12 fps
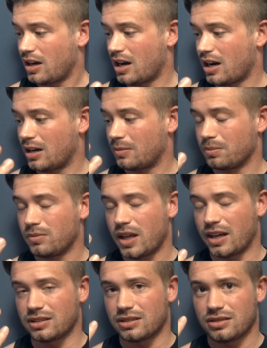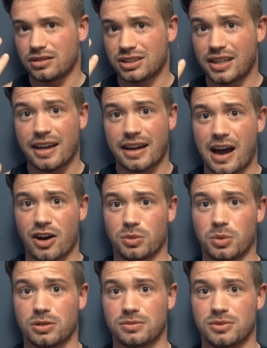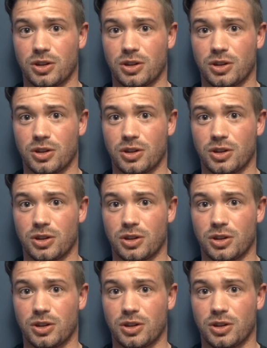And stay accountable.